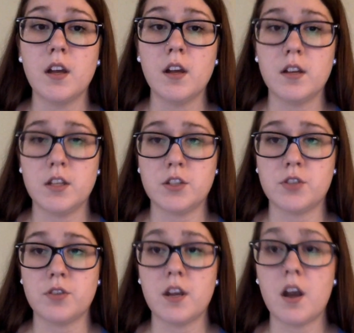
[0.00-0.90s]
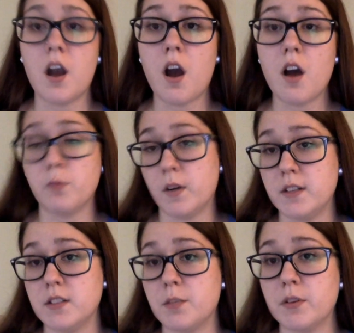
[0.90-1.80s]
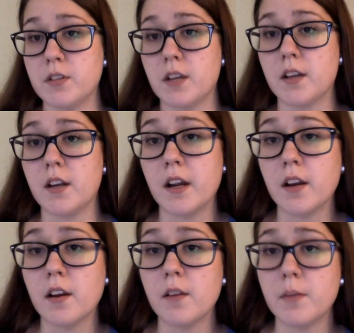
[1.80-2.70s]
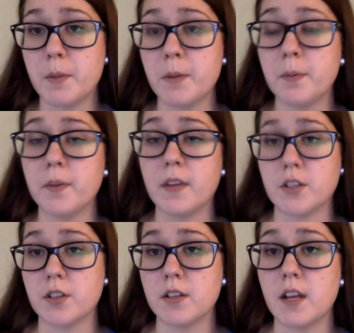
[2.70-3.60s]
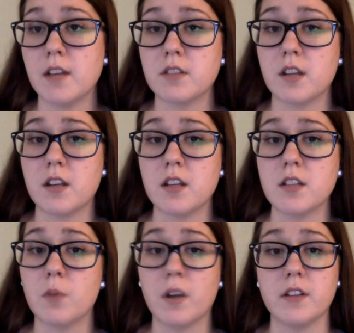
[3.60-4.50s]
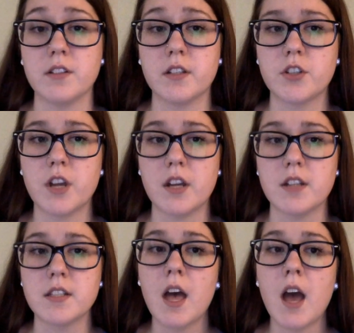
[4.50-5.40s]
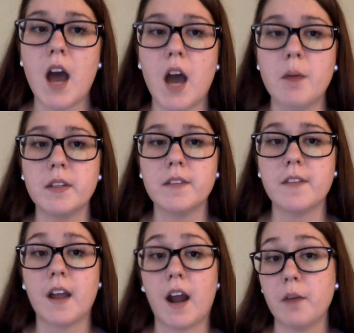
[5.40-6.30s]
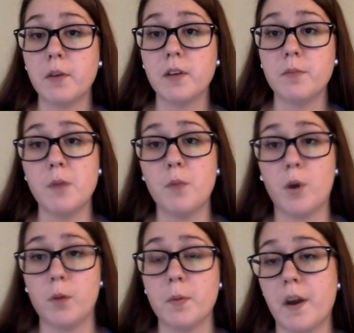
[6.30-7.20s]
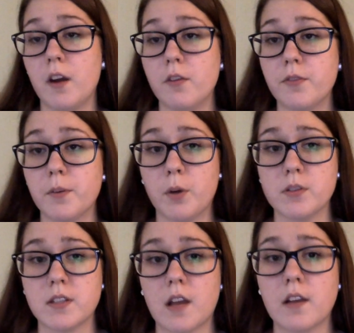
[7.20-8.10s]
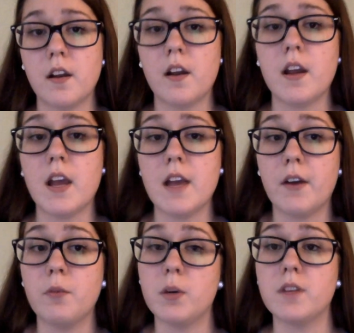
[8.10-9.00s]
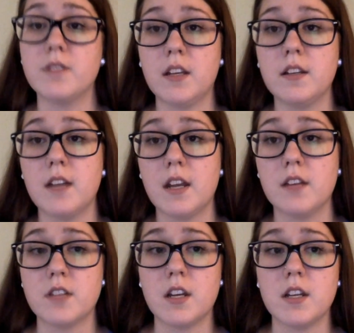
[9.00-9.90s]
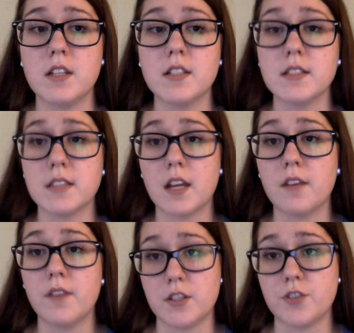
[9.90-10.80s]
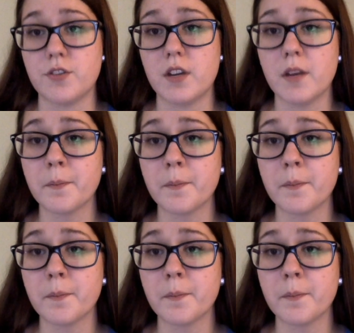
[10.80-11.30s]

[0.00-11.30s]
history went into post-secondary, and the people that took native studies went into the trades. I believe that I would have been more prepared for post-secondary if I would have taken native studies instead of history.